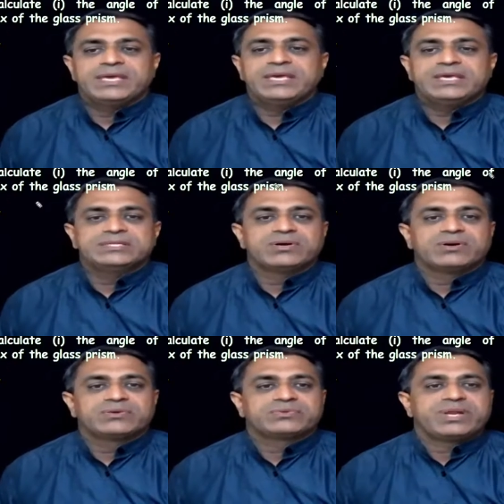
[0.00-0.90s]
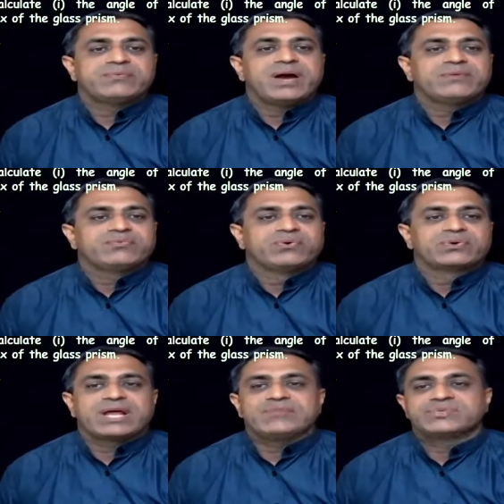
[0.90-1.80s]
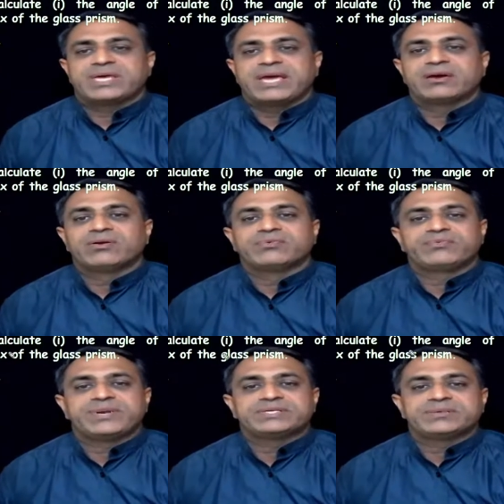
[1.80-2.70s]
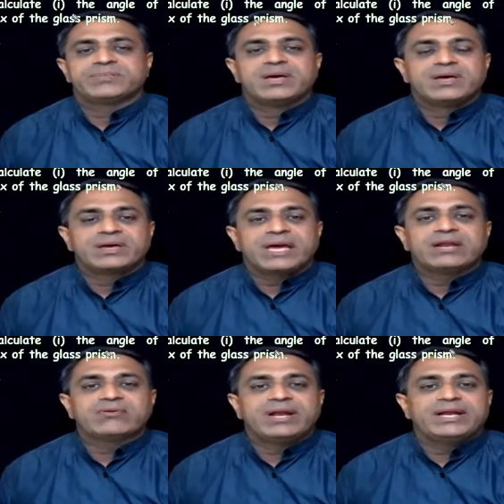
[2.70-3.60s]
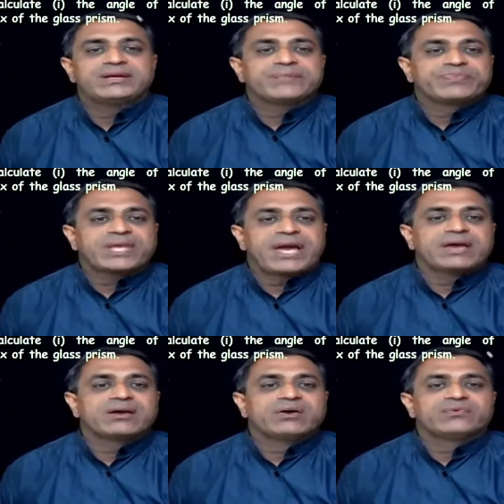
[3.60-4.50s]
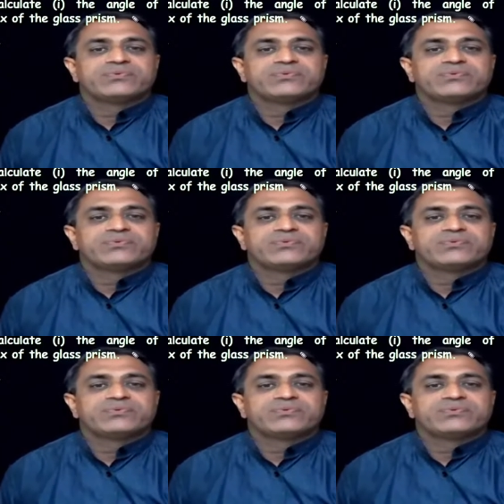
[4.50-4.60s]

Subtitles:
E is equal to 3 by 4 times angle of prism. Calculate angle of